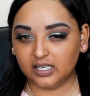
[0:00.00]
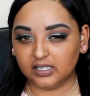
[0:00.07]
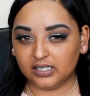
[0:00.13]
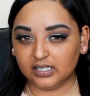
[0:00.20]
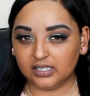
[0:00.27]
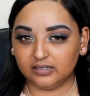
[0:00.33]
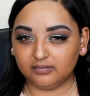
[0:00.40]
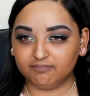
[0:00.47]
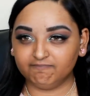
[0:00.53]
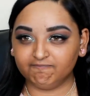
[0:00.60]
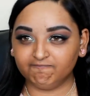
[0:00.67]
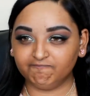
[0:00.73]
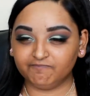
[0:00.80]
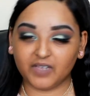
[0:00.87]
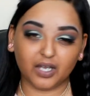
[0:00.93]

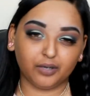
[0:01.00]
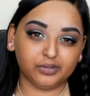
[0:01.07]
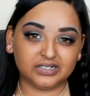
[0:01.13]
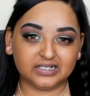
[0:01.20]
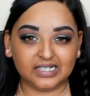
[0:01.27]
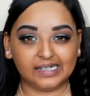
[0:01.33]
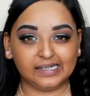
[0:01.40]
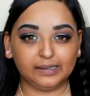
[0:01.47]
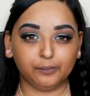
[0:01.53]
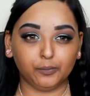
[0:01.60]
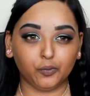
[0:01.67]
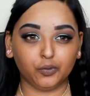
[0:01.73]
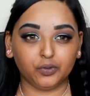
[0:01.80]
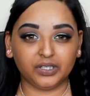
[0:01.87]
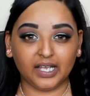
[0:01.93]
mm, I would say
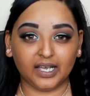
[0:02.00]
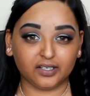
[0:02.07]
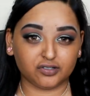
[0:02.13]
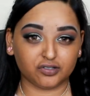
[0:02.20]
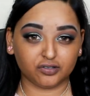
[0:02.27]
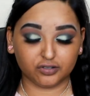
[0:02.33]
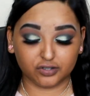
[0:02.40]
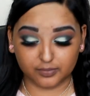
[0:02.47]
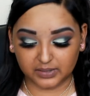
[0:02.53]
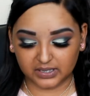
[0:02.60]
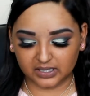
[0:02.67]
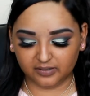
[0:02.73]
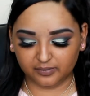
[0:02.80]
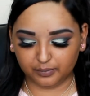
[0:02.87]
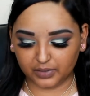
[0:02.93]
more natural to
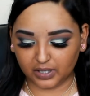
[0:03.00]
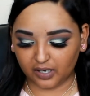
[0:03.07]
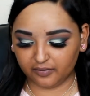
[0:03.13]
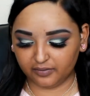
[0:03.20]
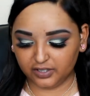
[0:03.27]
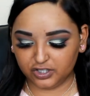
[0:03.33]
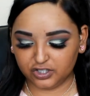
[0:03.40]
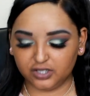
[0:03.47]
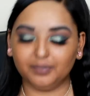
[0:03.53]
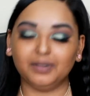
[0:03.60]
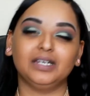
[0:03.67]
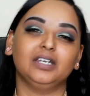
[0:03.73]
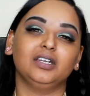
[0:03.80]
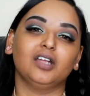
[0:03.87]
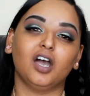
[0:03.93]
medium coverage
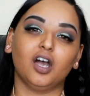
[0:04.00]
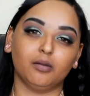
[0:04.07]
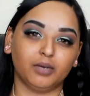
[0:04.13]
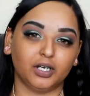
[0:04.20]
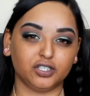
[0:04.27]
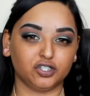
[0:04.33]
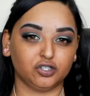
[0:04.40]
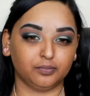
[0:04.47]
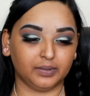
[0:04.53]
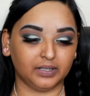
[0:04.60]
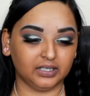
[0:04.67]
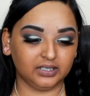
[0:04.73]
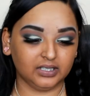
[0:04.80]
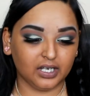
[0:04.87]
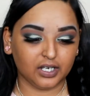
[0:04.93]
depending on how much you
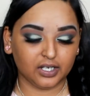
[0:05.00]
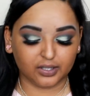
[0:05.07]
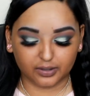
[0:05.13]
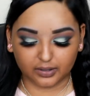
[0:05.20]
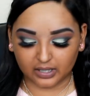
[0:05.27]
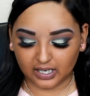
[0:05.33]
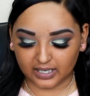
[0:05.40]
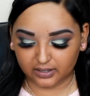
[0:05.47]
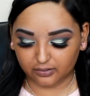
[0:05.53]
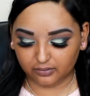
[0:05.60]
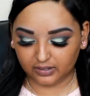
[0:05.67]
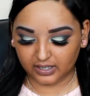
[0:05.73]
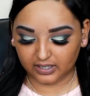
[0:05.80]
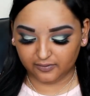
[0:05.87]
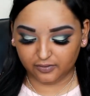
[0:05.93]
put. I know
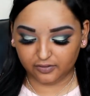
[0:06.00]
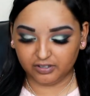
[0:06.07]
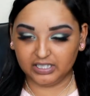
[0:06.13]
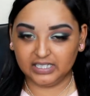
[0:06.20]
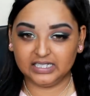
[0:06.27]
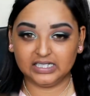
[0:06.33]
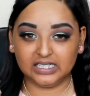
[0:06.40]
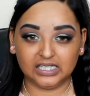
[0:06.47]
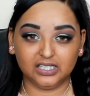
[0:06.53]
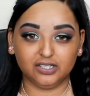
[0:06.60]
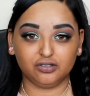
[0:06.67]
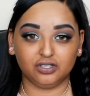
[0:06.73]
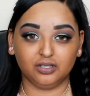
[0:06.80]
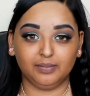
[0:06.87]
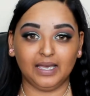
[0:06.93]
that if you really dig
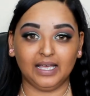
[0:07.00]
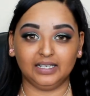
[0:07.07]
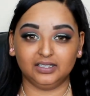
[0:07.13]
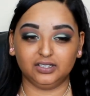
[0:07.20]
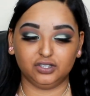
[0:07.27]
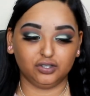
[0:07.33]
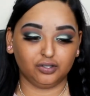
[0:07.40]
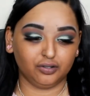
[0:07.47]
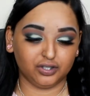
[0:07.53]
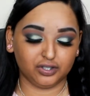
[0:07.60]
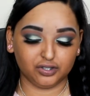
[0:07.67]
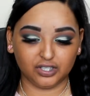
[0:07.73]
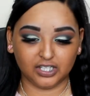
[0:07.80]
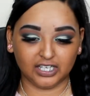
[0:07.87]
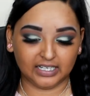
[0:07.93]
into the palette, you're going
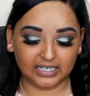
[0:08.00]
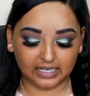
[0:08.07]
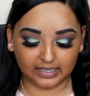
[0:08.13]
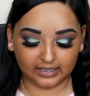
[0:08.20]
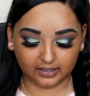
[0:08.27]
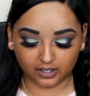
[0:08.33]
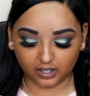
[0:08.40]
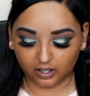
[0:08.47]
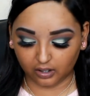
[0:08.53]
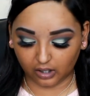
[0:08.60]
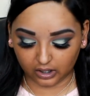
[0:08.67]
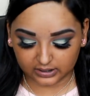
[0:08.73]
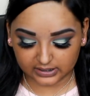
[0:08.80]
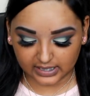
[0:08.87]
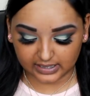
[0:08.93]
to get like a
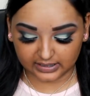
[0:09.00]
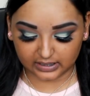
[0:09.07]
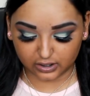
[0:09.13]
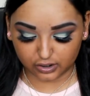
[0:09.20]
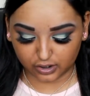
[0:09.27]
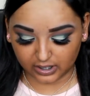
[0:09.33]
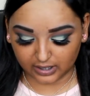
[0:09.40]
lot and then you